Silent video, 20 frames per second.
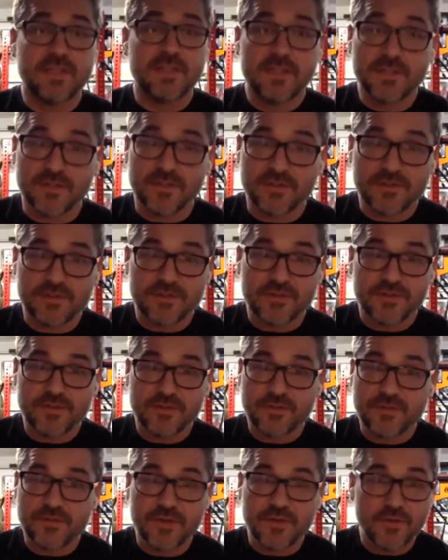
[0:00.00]
Sears,
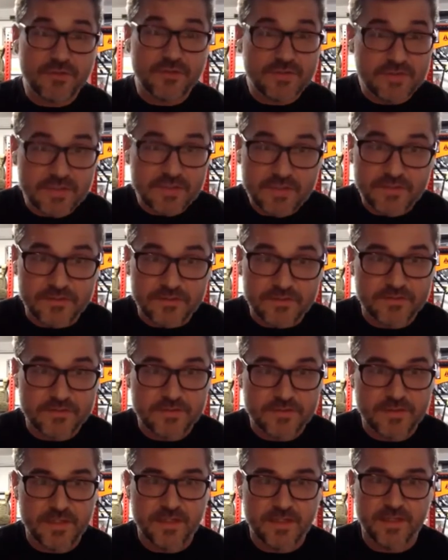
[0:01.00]
you used to go to Sears
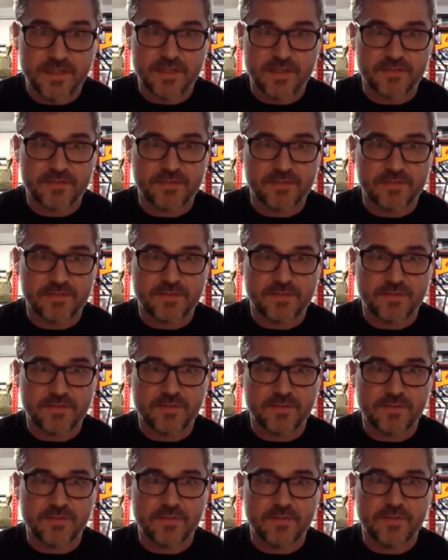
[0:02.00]
and get exercise
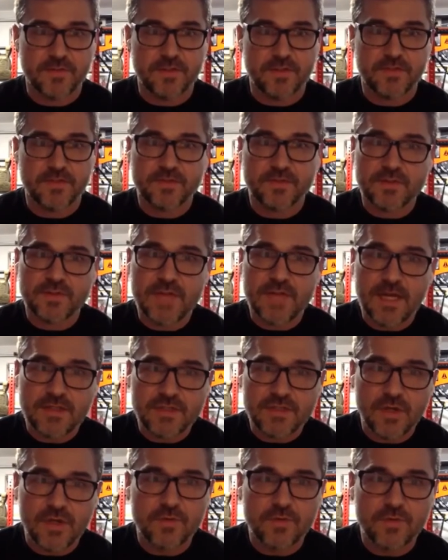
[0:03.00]
equipment. Like, so it's
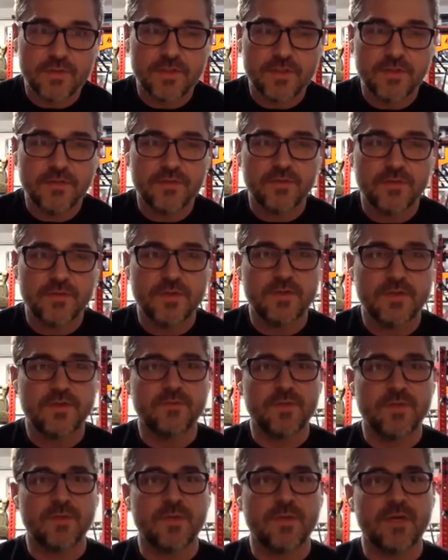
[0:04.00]
not totally new that
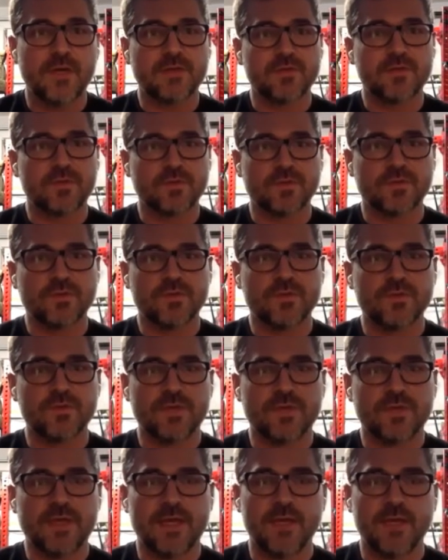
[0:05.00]
these big box stores are
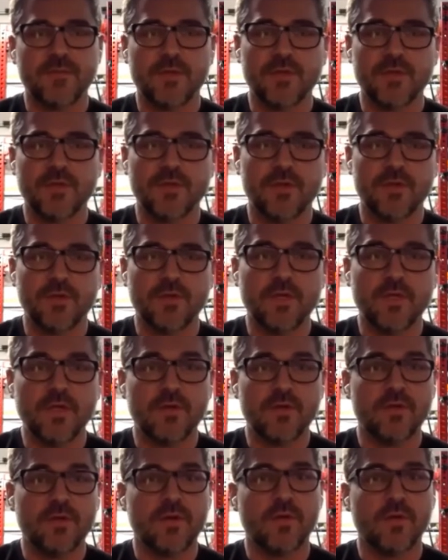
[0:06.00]
doing that, but, you know, they
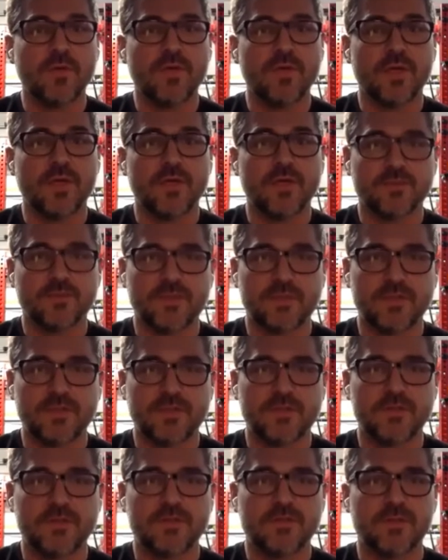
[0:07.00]
don't hold the expertise
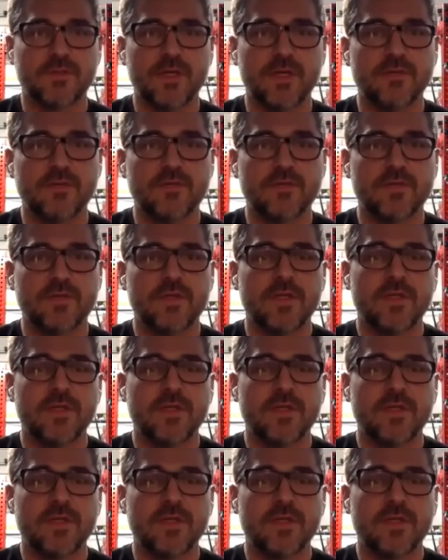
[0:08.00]
in the space.